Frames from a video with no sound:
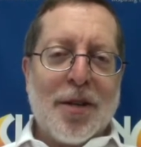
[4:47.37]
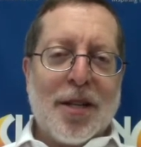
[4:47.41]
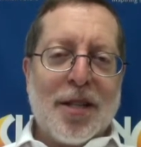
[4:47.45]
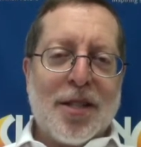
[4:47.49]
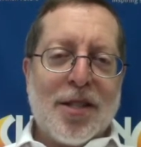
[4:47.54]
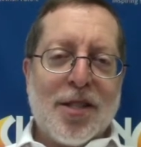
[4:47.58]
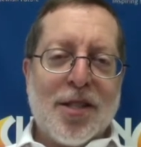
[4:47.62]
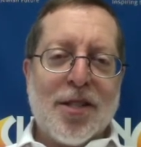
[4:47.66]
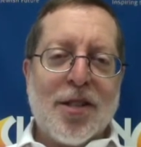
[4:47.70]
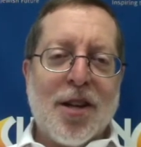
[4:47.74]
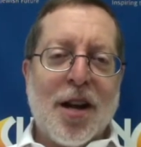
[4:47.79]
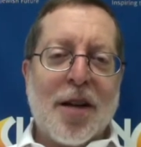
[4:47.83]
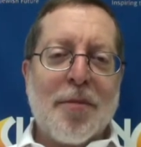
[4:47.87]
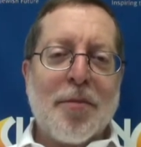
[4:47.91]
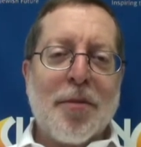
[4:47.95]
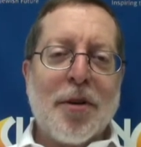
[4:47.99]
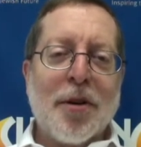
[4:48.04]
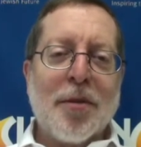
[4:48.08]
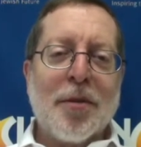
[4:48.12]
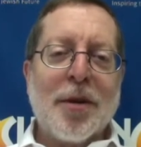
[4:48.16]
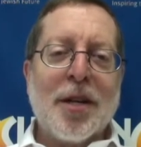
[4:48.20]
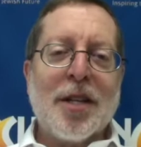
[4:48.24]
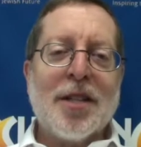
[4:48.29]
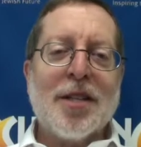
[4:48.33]
It's not
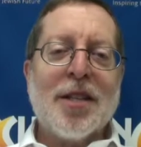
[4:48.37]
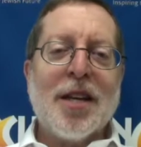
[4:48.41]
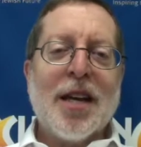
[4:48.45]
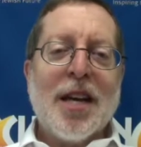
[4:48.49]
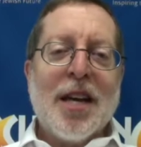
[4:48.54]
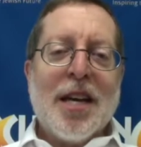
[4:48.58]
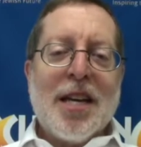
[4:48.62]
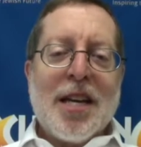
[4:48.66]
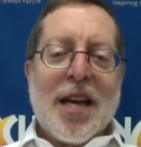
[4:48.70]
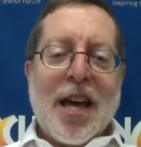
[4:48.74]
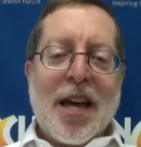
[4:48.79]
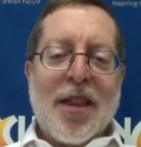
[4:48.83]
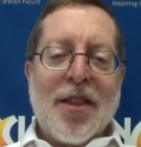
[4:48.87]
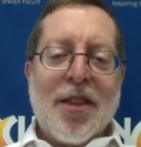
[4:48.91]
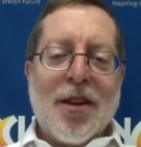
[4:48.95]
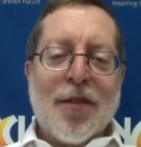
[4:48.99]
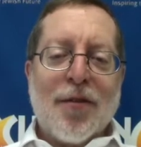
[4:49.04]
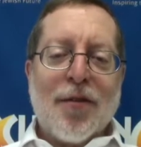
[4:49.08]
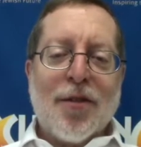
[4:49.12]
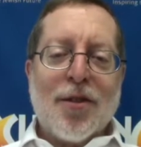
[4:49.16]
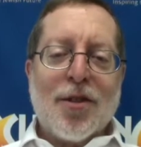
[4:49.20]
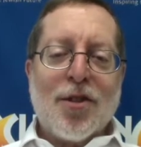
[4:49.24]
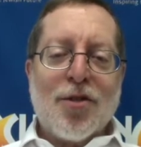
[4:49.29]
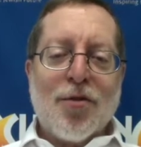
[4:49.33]
permanent and
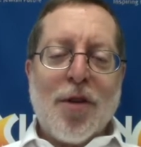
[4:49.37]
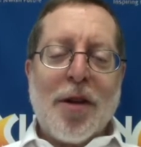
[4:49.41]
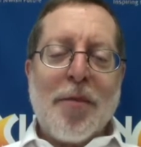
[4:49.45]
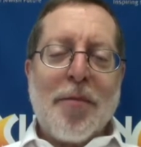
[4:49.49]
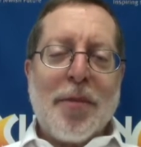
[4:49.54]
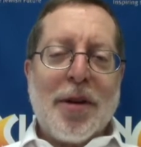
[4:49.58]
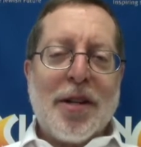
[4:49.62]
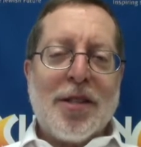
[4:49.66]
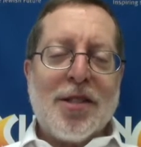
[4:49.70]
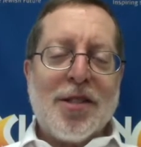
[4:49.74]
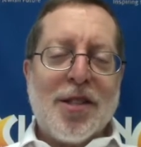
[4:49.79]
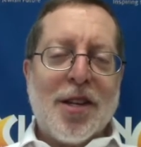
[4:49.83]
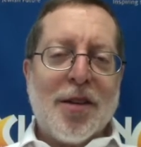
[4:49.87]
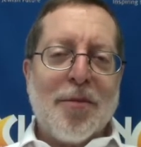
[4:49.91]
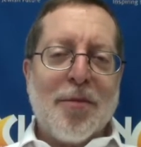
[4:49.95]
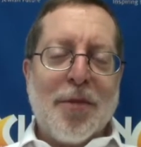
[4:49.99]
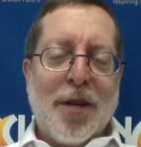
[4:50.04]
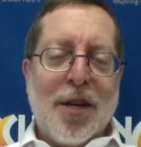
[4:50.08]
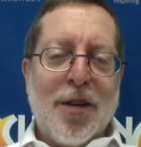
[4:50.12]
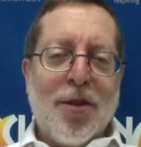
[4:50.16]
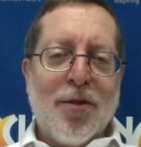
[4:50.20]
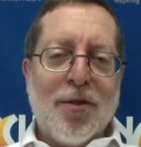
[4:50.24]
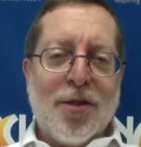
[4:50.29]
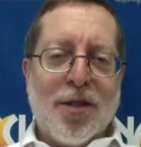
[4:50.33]
therefore straight pins can be
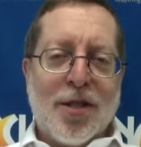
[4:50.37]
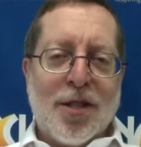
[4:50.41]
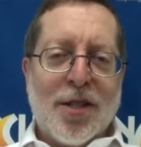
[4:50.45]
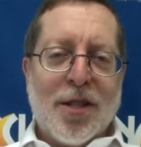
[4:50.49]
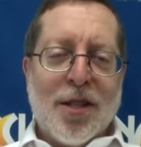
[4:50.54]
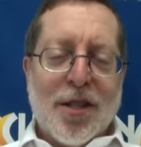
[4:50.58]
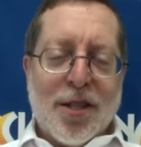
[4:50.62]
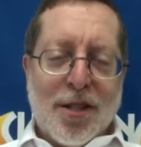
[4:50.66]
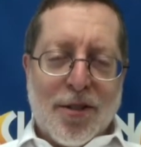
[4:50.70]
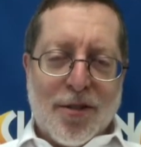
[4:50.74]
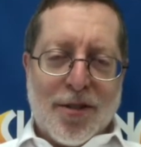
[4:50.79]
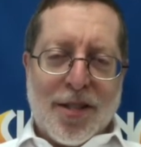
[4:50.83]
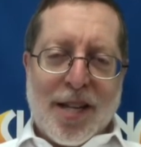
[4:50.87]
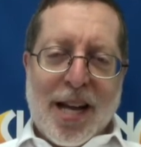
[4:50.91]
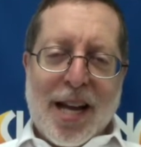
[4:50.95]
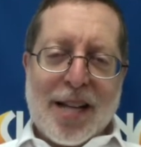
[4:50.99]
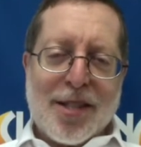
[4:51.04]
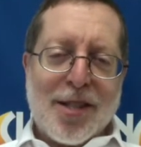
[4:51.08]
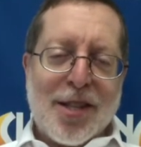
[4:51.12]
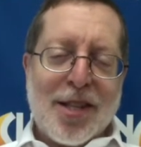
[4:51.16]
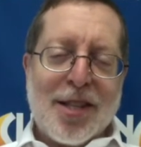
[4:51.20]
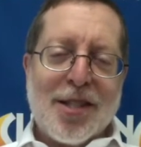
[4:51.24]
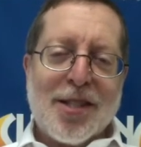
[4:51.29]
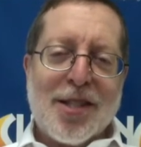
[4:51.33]
used to
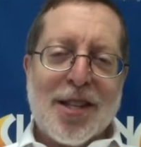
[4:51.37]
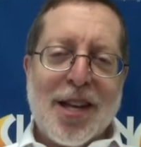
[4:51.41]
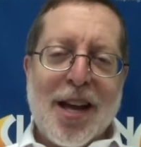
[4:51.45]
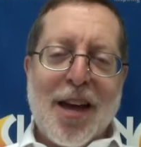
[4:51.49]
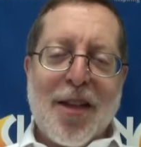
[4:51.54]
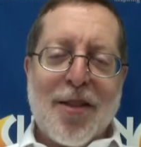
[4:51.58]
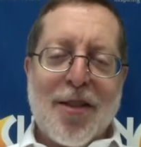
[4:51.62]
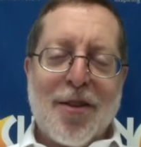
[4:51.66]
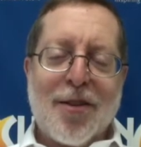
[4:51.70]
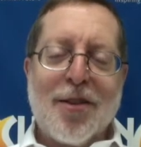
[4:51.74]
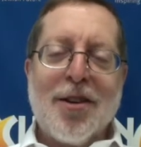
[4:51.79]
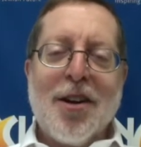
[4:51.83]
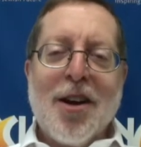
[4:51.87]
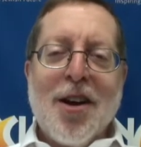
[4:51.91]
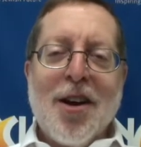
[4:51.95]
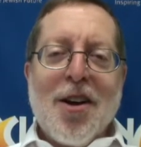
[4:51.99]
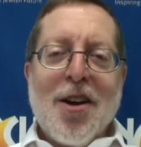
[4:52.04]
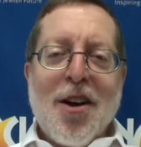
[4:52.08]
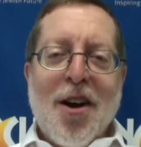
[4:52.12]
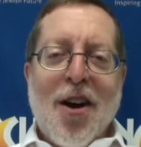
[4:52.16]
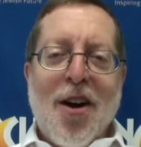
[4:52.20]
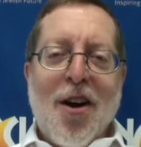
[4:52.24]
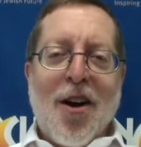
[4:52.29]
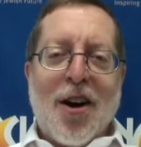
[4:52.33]
attach things together
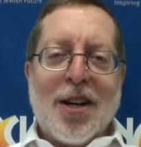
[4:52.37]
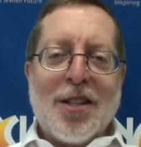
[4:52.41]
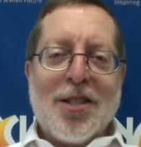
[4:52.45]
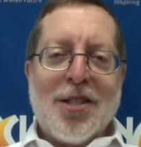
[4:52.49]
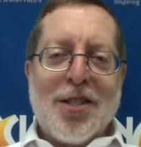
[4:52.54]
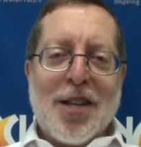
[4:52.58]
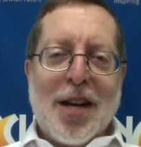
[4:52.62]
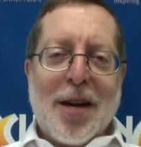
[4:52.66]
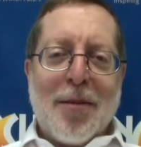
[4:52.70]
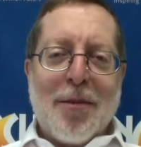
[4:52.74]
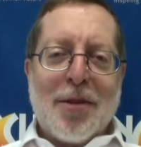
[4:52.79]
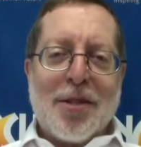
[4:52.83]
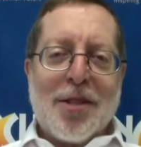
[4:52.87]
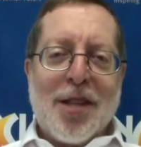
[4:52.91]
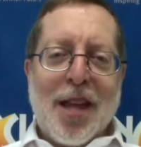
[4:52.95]
on Shabbos.